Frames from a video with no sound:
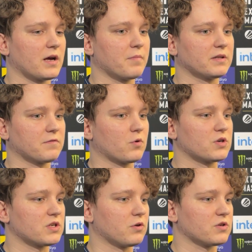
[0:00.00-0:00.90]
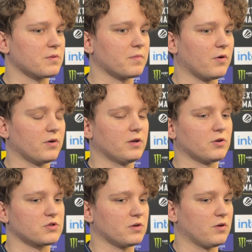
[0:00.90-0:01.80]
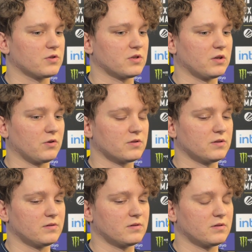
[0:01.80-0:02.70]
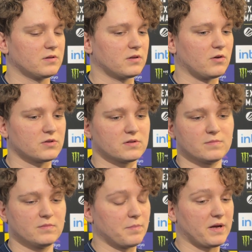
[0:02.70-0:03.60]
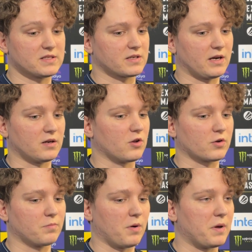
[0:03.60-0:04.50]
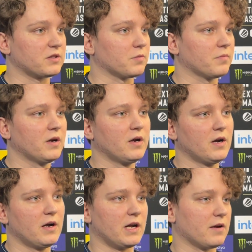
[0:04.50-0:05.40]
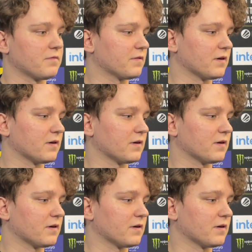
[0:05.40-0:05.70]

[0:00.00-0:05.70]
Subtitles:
But of course, it also all depends kind of like momentum. If